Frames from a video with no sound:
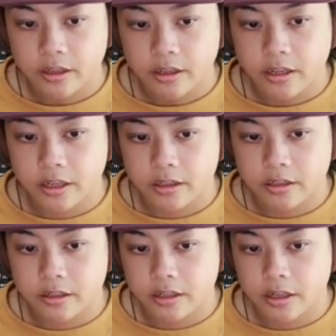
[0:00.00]

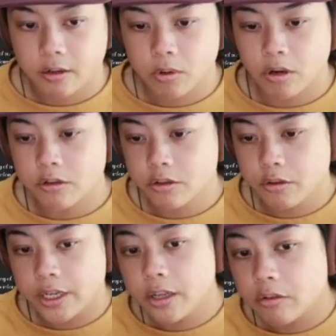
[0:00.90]
And we're also
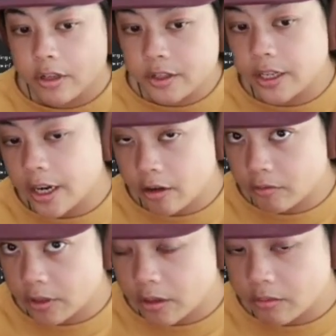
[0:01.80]
increasing
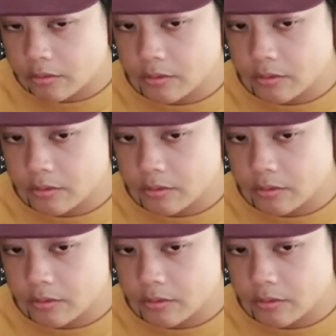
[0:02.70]
airflow